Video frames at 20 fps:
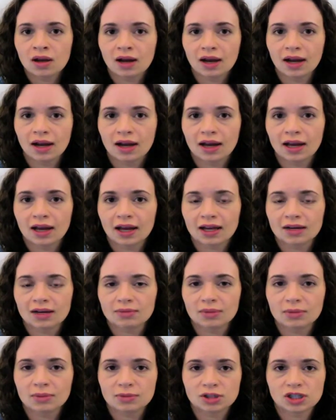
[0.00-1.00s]
I had a
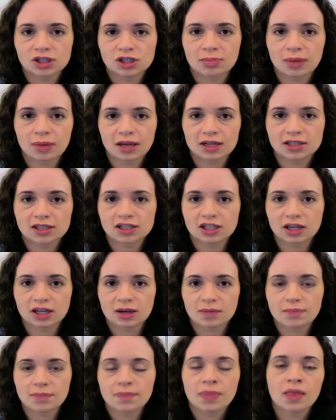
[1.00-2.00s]
membership at a
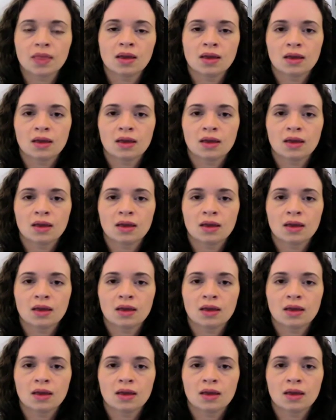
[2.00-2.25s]
gym,